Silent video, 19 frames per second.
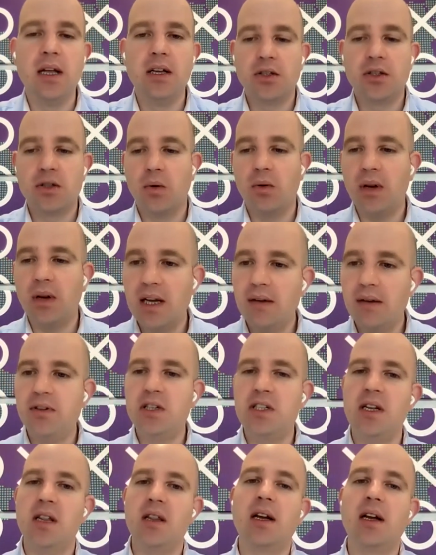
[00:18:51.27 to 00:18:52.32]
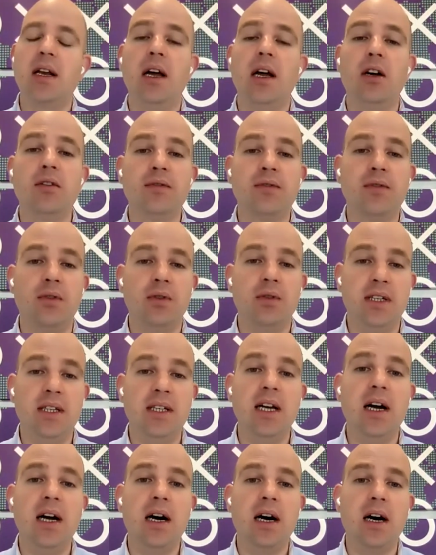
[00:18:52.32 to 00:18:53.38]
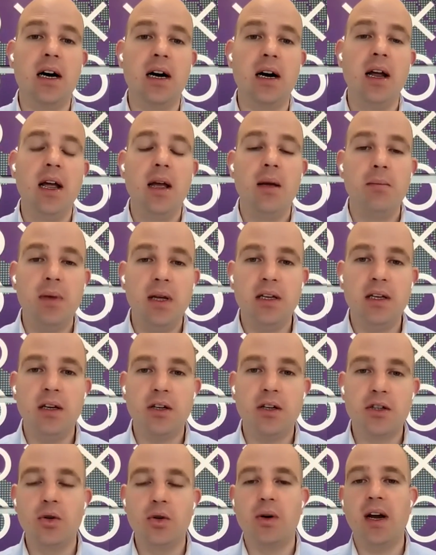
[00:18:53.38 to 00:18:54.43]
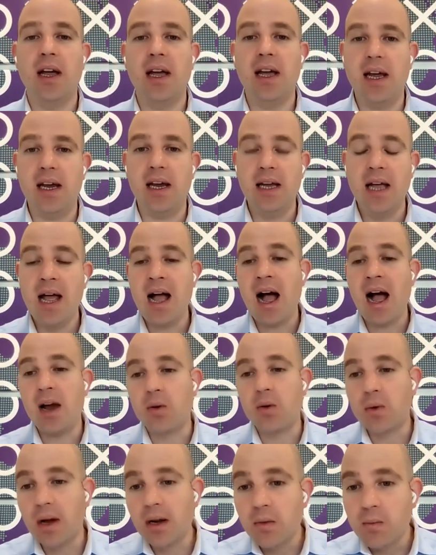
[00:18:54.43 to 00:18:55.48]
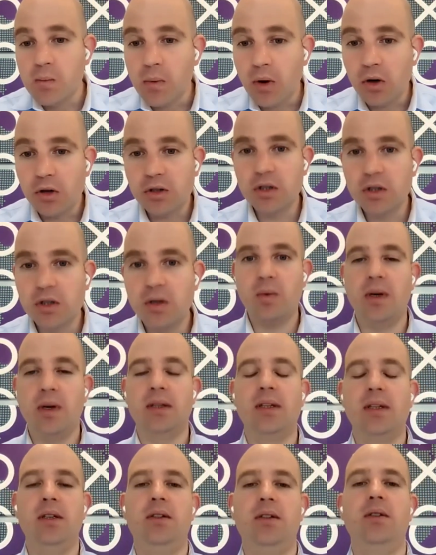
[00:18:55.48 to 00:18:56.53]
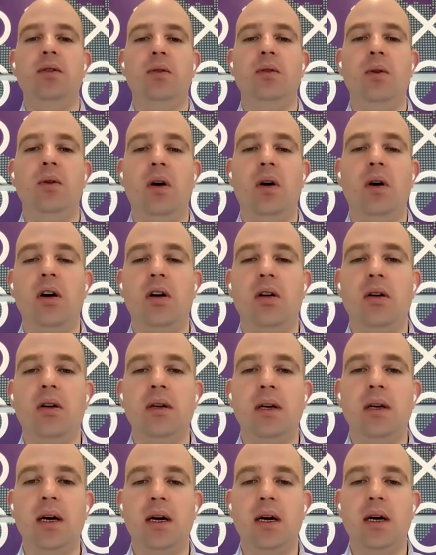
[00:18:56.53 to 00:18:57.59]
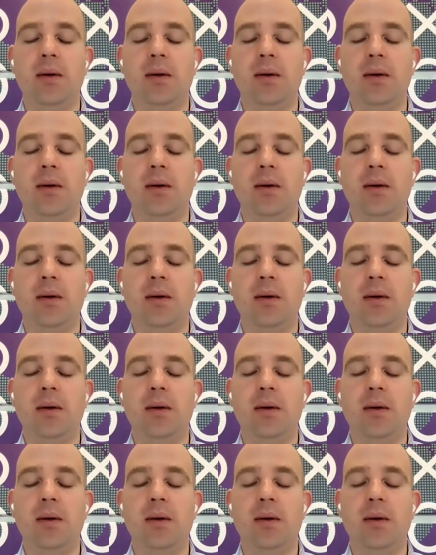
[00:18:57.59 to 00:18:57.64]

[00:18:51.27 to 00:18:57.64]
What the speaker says: So leveraging the cloud for DR, making sure, hey, I run most of what I do on